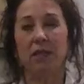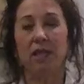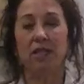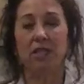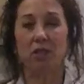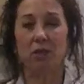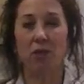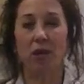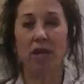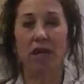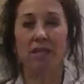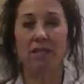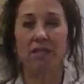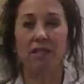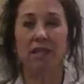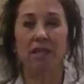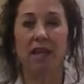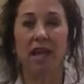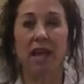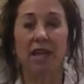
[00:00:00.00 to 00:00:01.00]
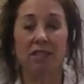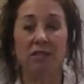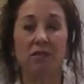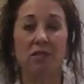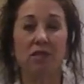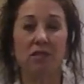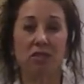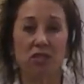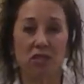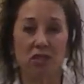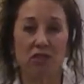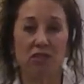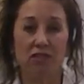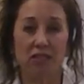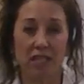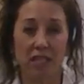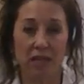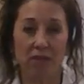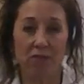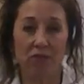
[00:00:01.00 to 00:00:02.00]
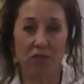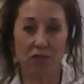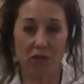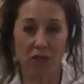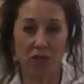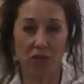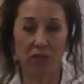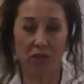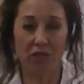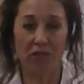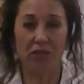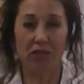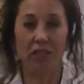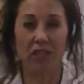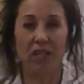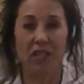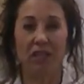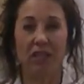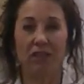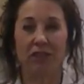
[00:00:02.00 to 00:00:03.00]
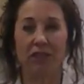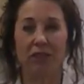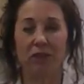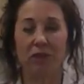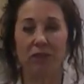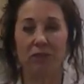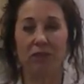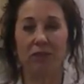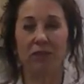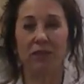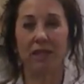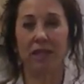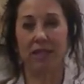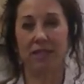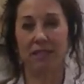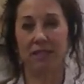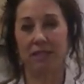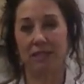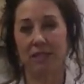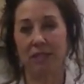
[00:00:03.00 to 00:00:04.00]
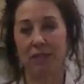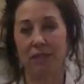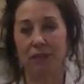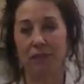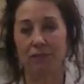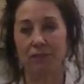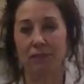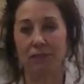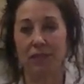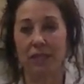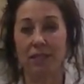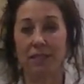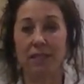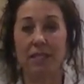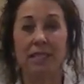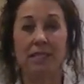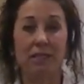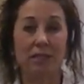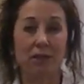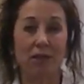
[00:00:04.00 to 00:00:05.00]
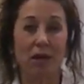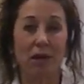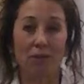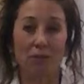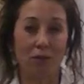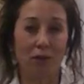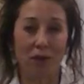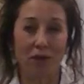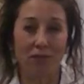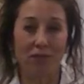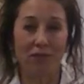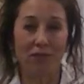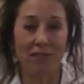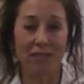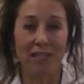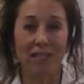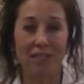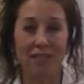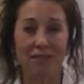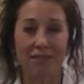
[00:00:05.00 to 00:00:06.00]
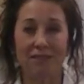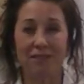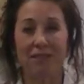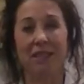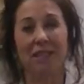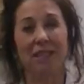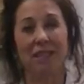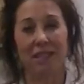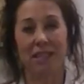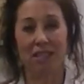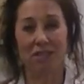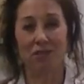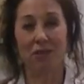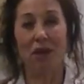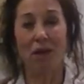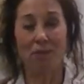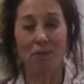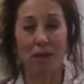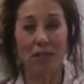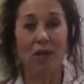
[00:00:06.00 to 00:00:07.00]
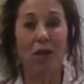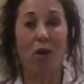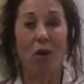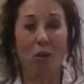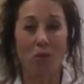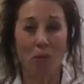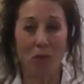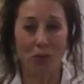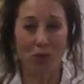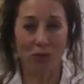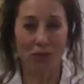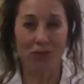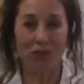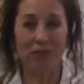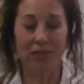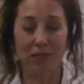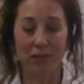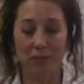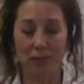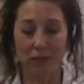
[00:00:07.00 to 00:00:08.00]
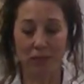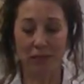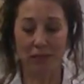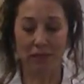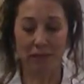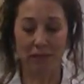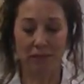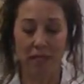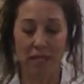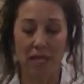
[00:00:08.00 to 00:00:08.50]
HOAs has a reserve set up for those. So that's, because it is a non-profit thing, it's ran by the homeowners in the building.